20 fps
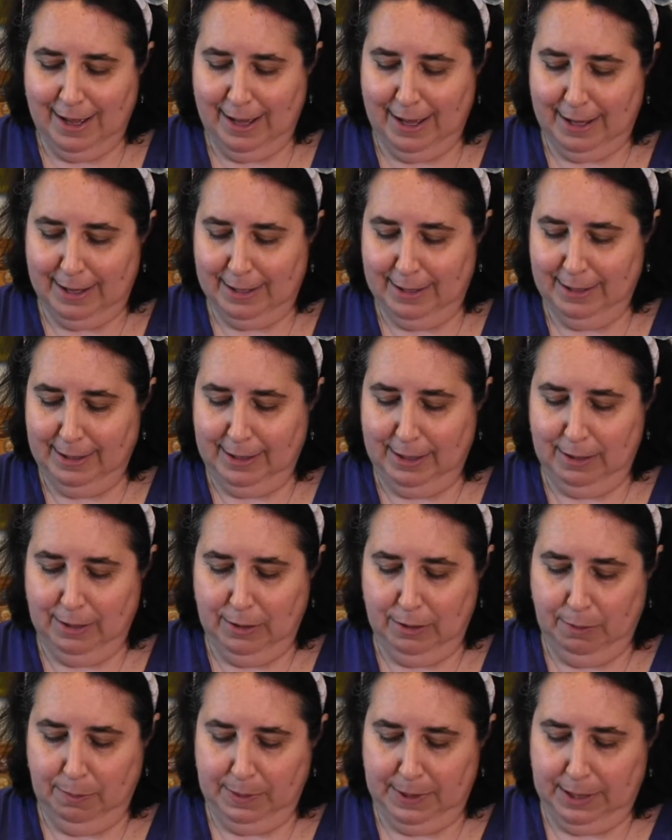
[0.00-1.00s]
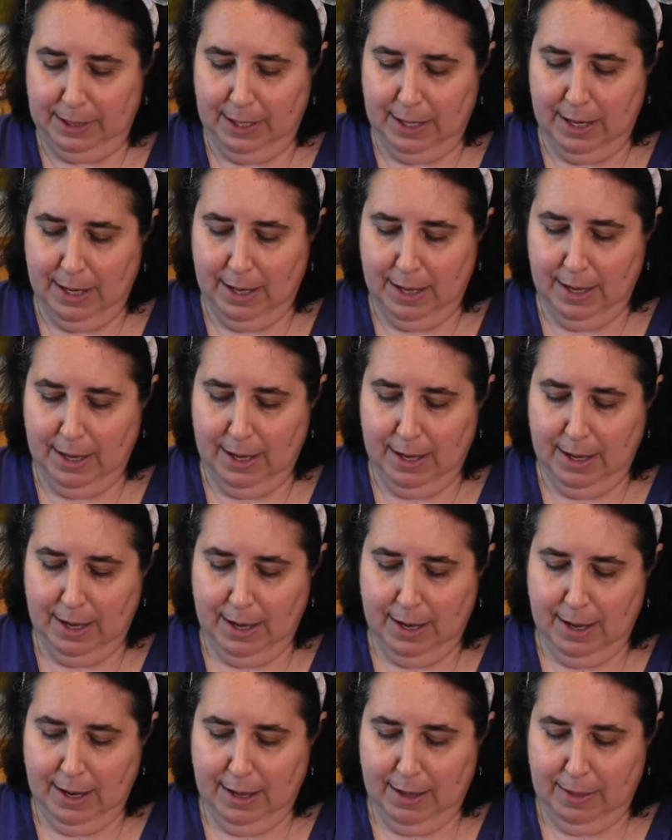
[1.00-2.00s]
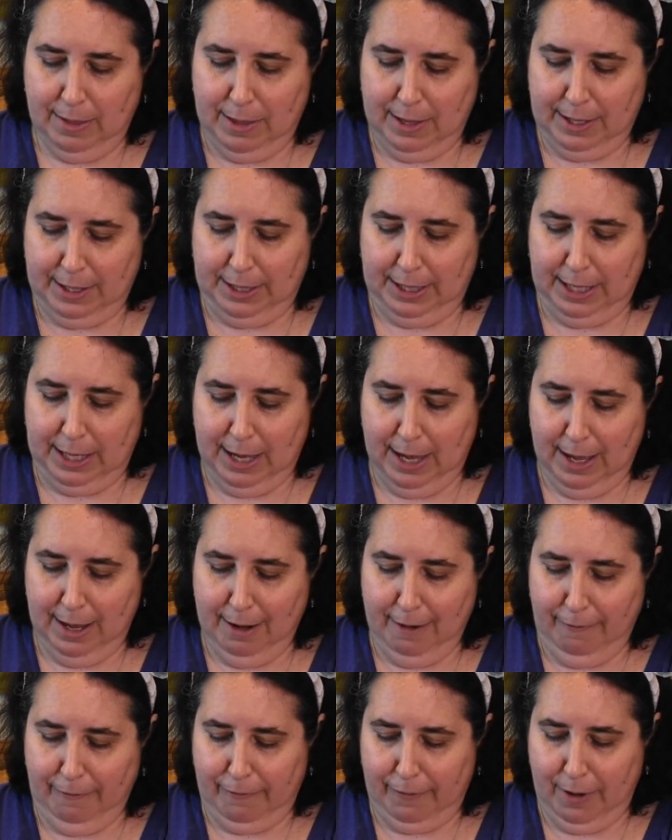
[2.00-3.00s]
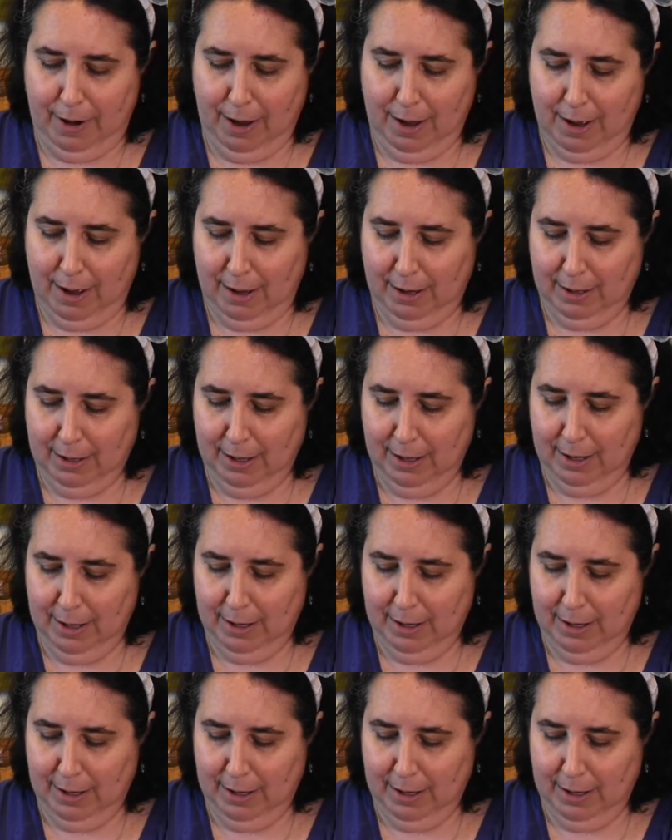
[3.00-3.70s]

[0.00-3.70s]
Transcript: is, oops, the Tiana Frog.